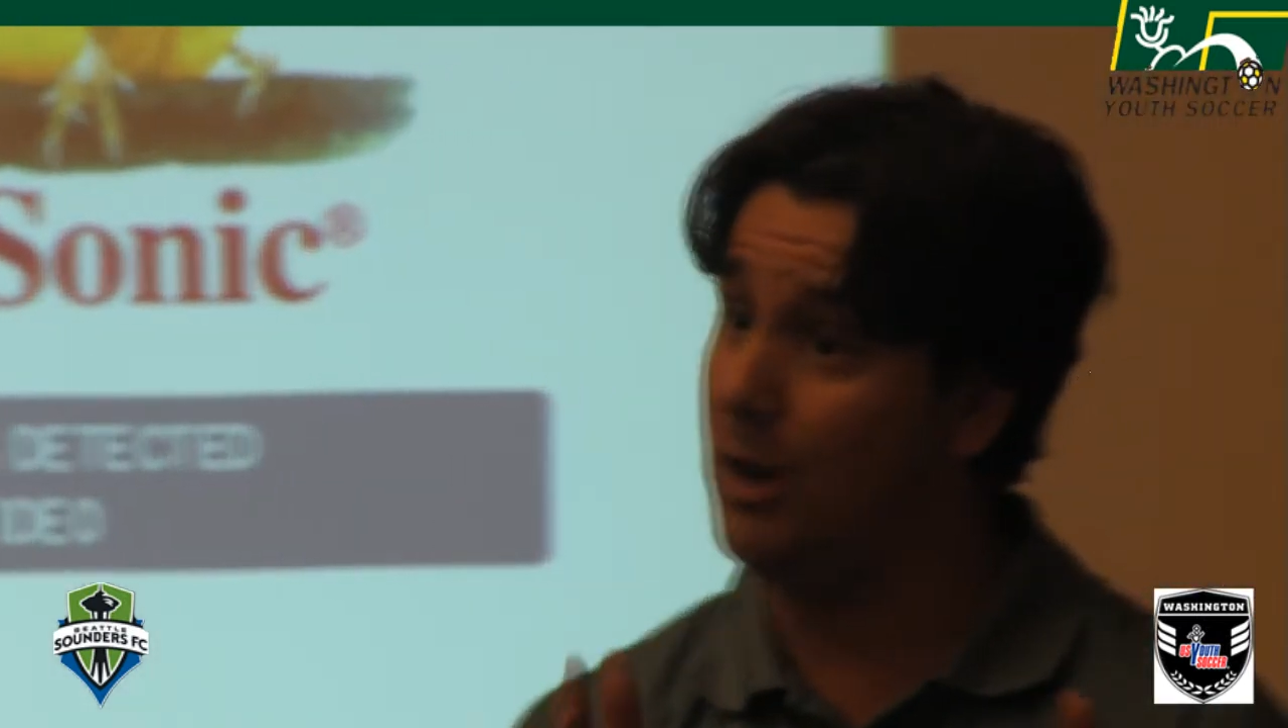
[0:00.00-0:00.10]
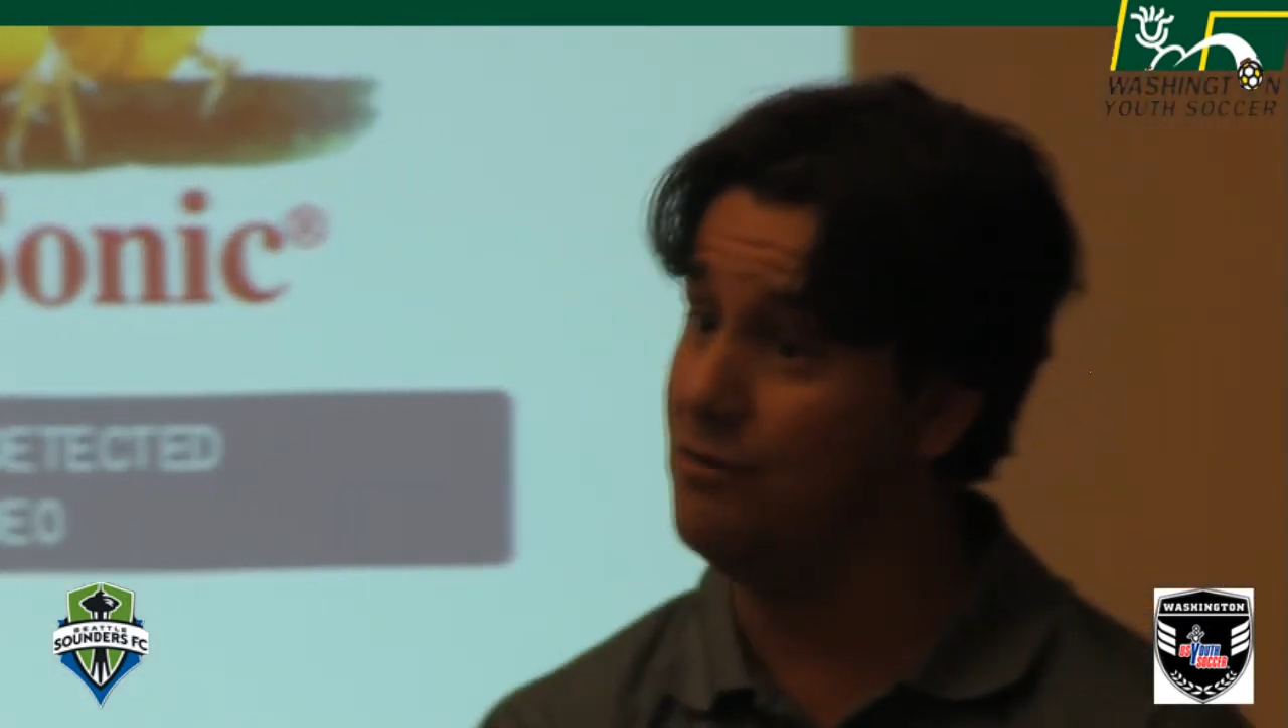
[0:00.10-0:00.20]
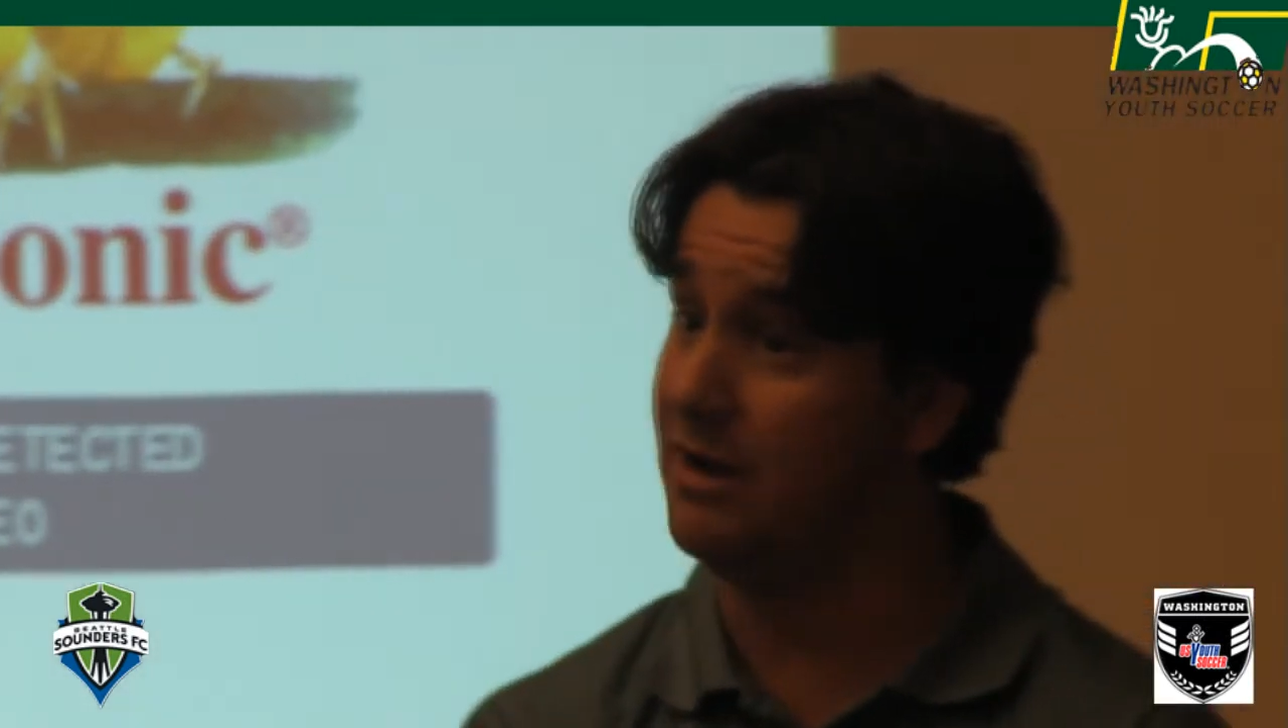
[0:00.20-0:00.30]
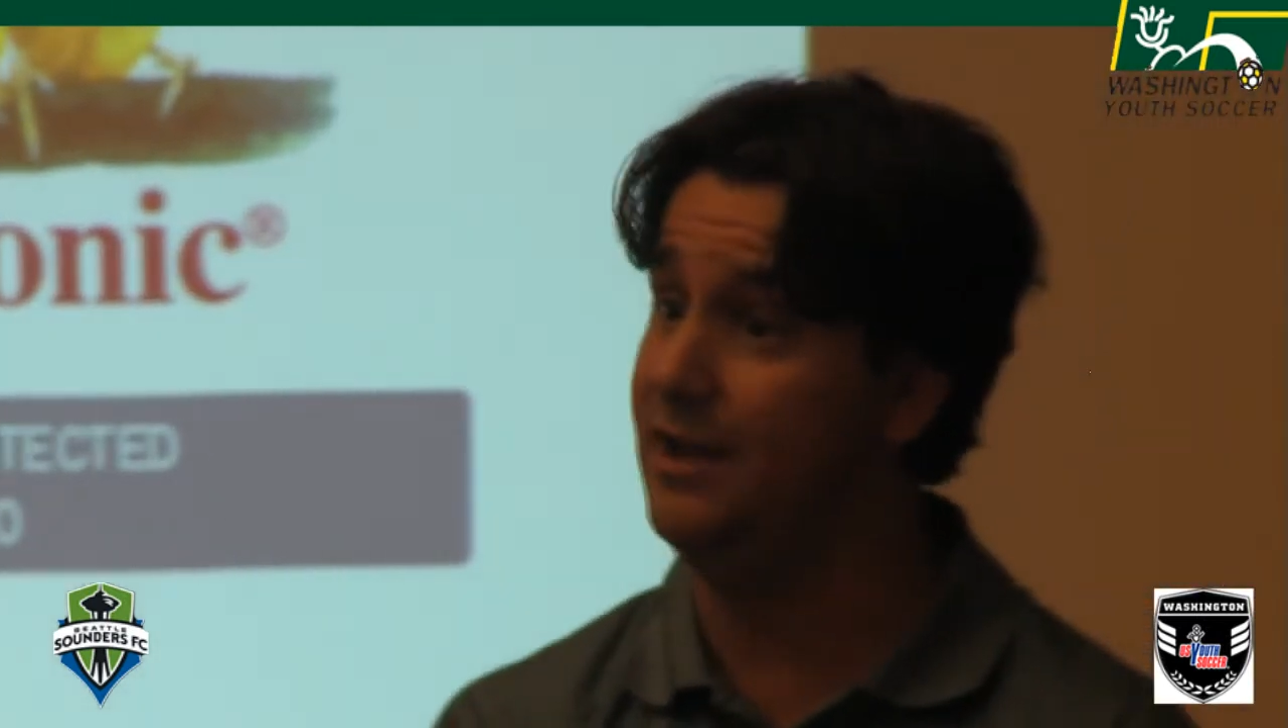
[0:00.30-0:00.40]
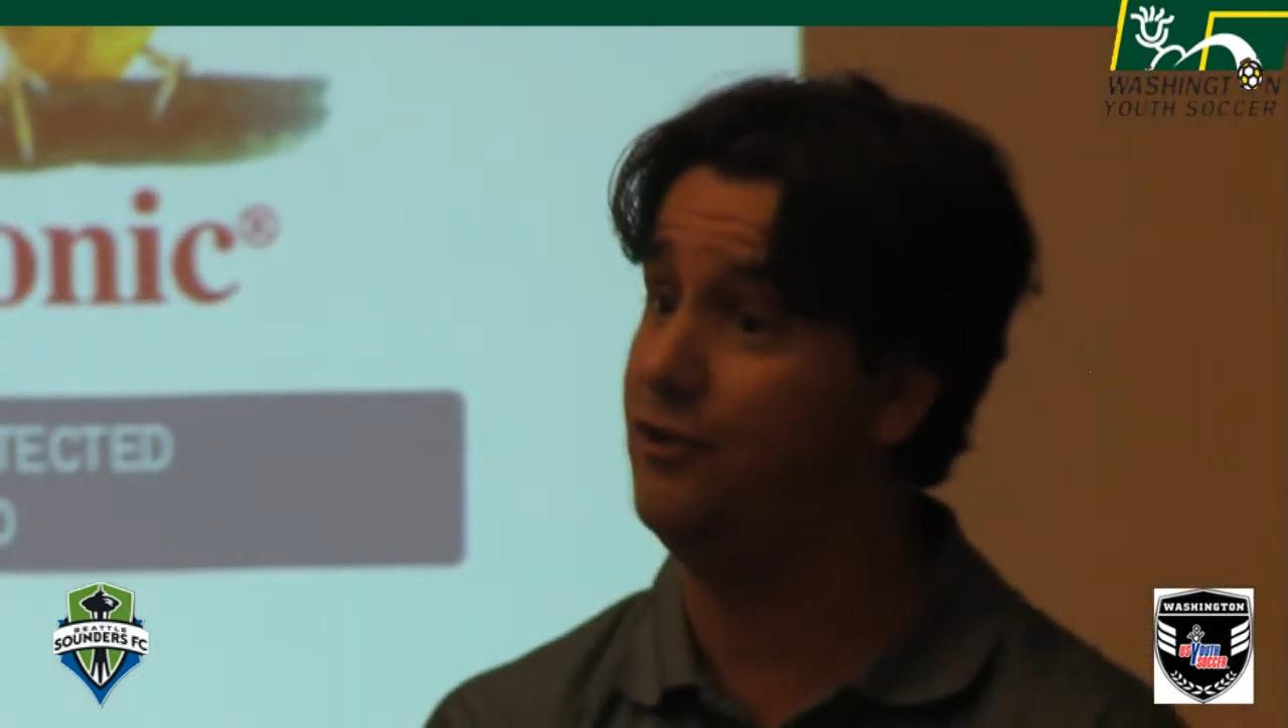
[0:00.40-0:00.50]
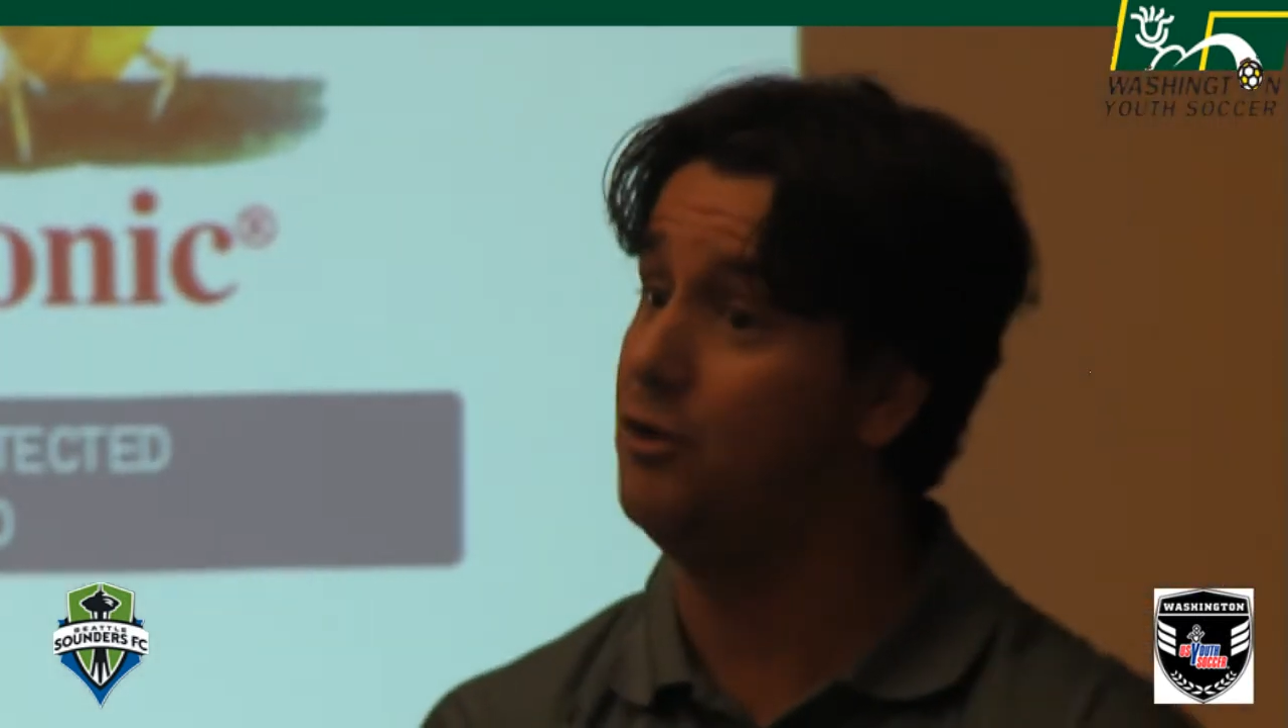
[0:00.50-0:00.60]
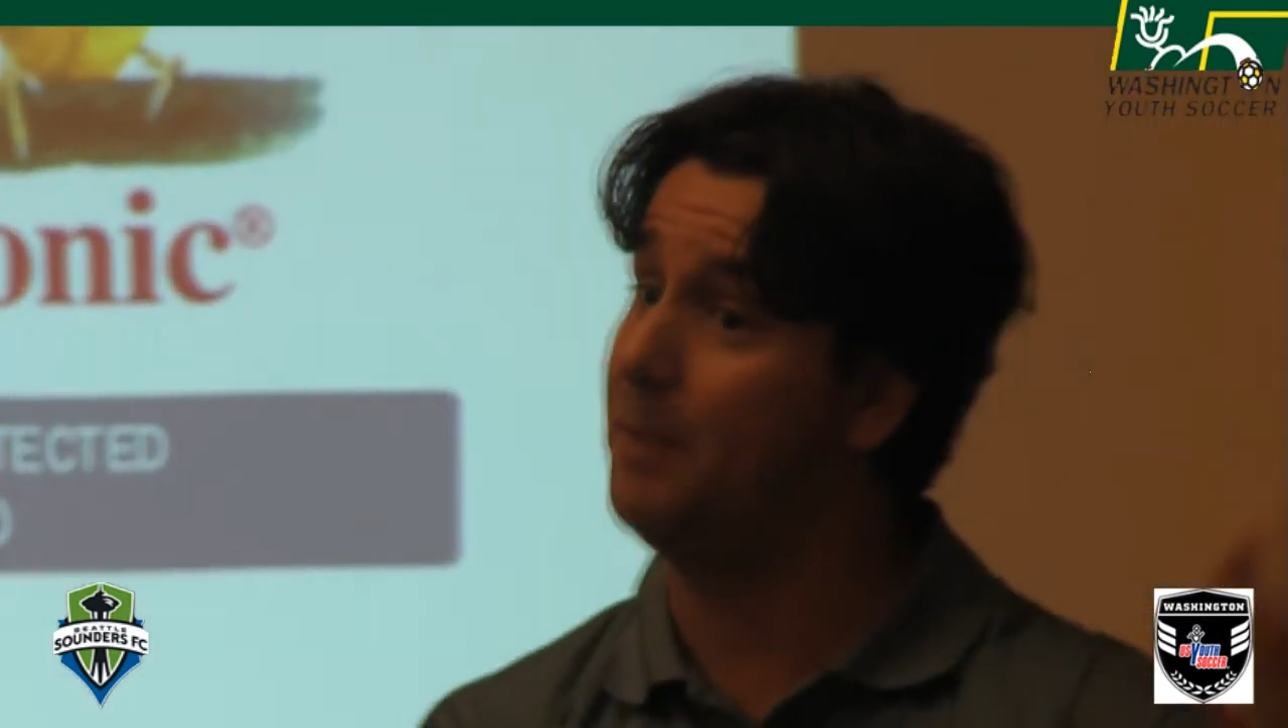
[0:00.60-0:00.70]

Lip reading: we release